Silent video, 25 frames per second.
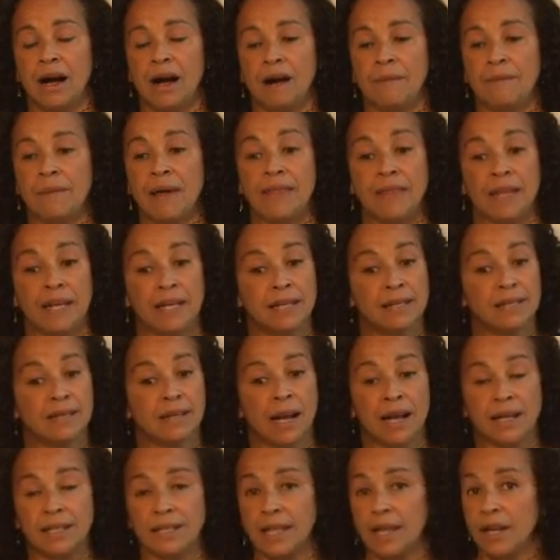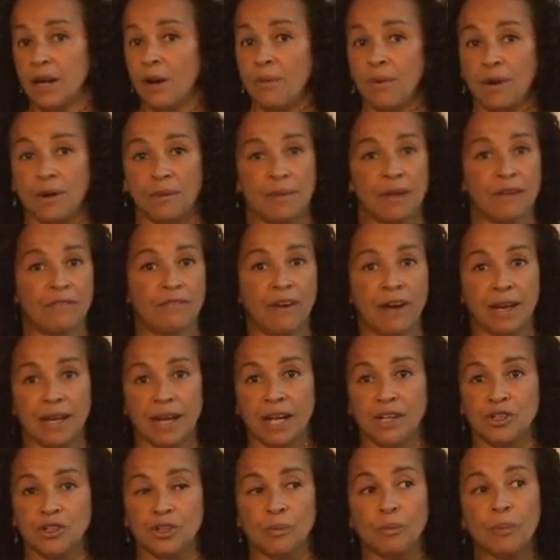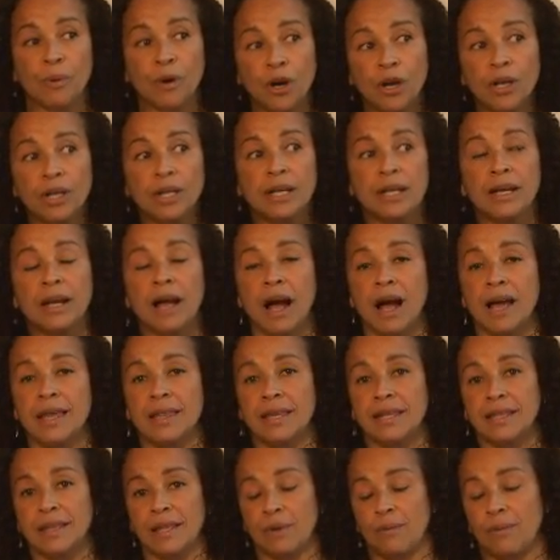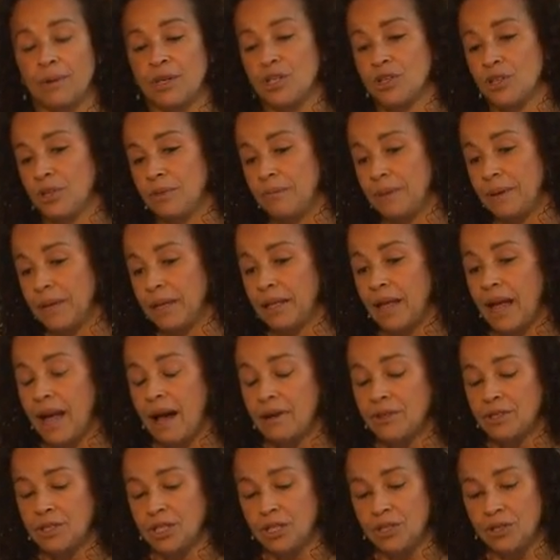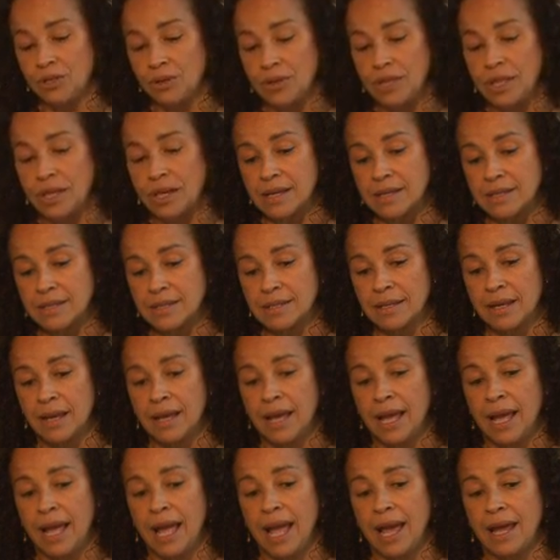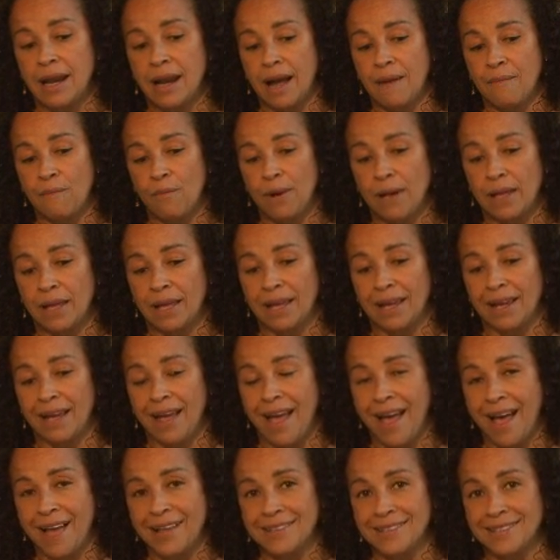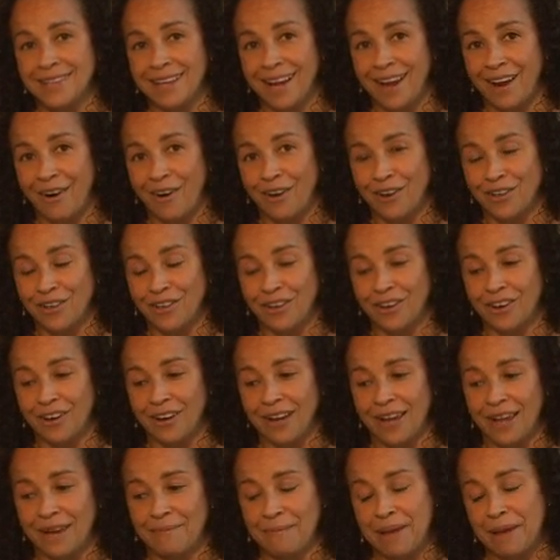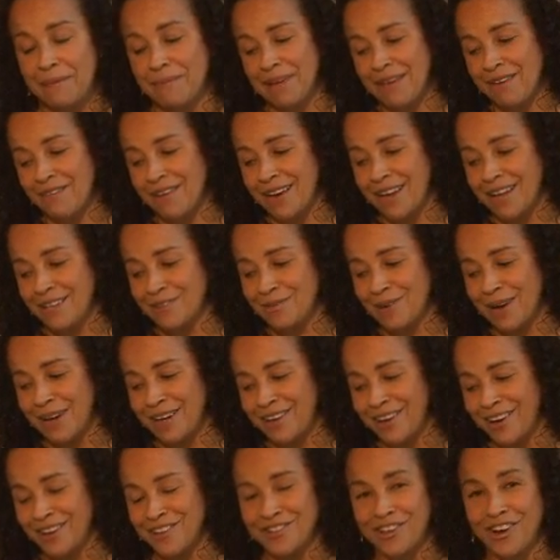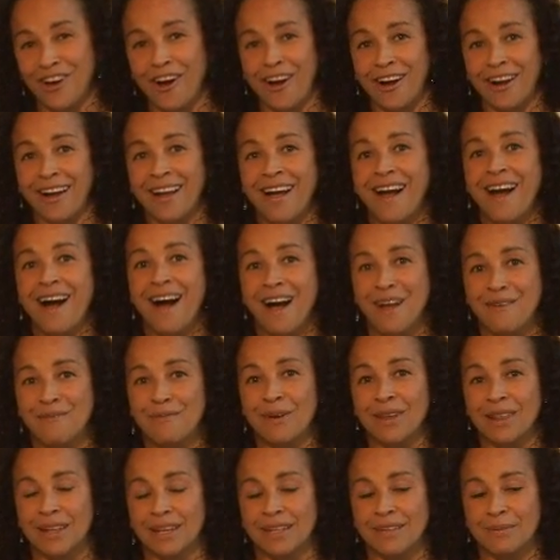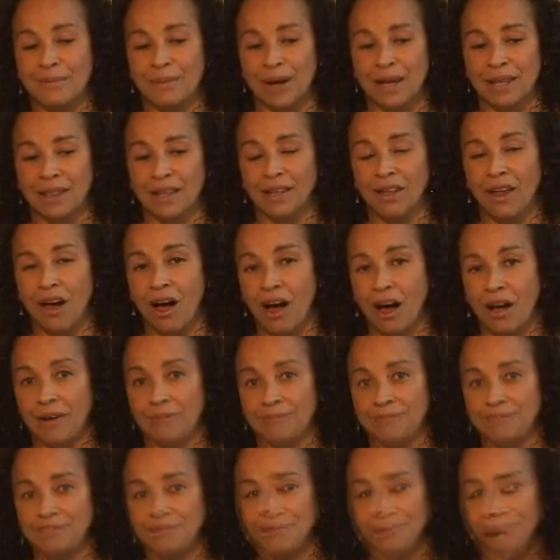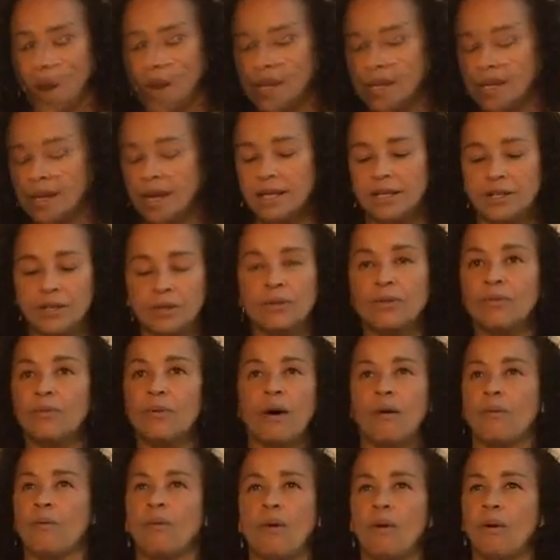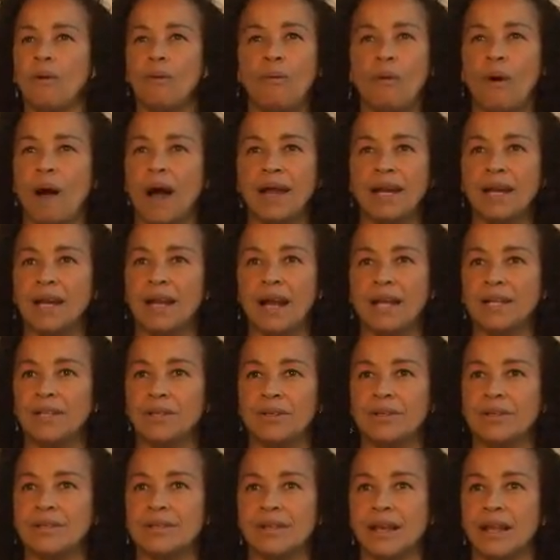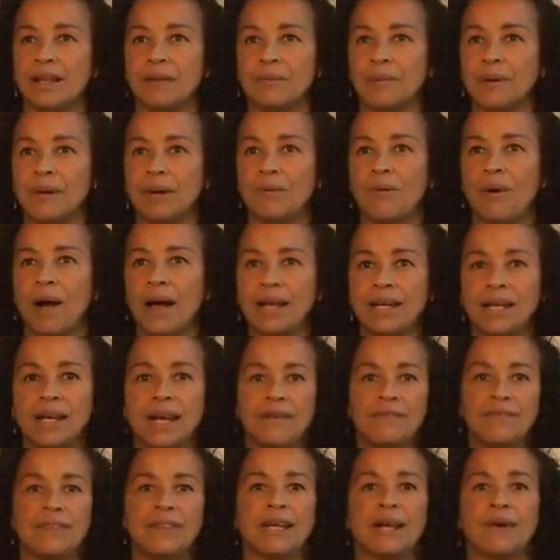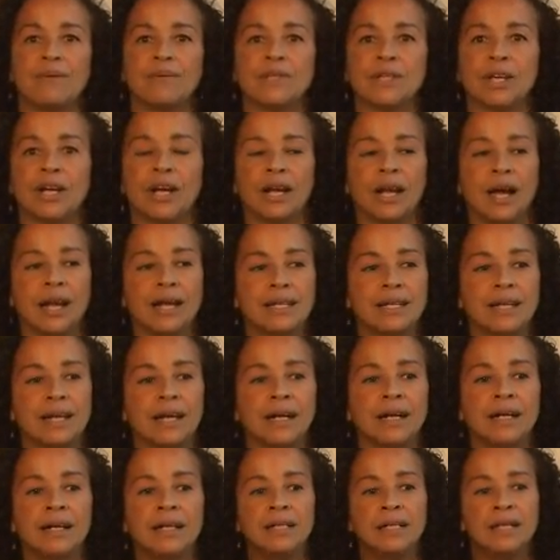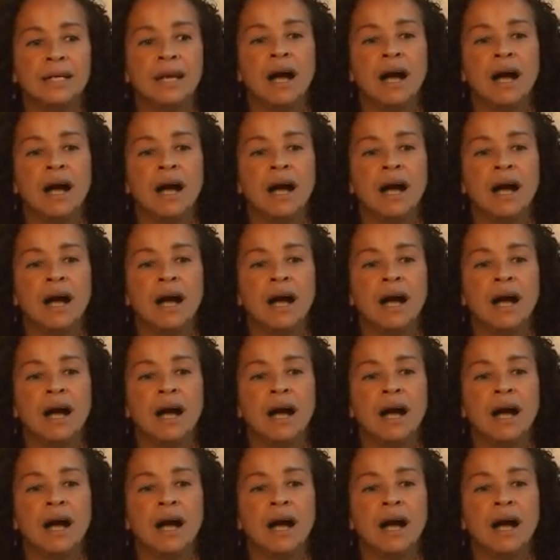and they decide they don't want to be a financial burden, I think that we should be allowed to do this. And I'm willing, as the character, and maybe even as Ray Don Chong, I'm willing to break the law. So why did I do The Celebrant? Why did I even think it was a good idea?